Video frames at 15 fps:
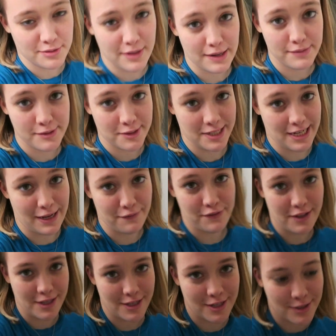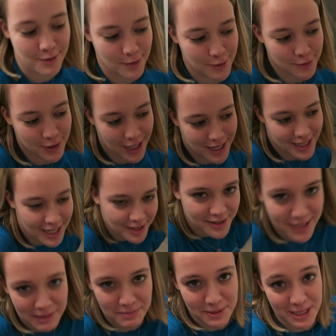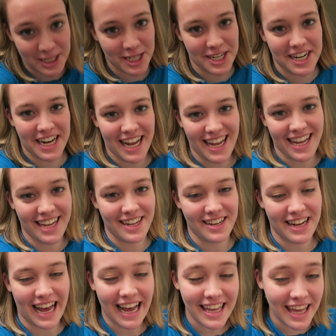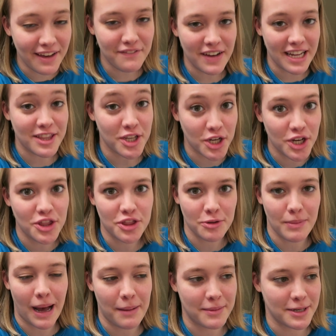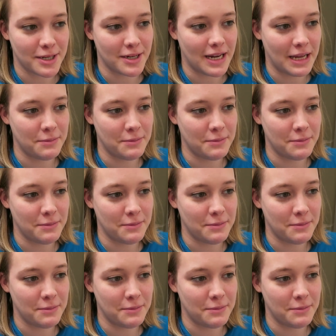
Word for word: I am really not feeling good, so I was trying to take her temperature, and I can't find the good thermometer.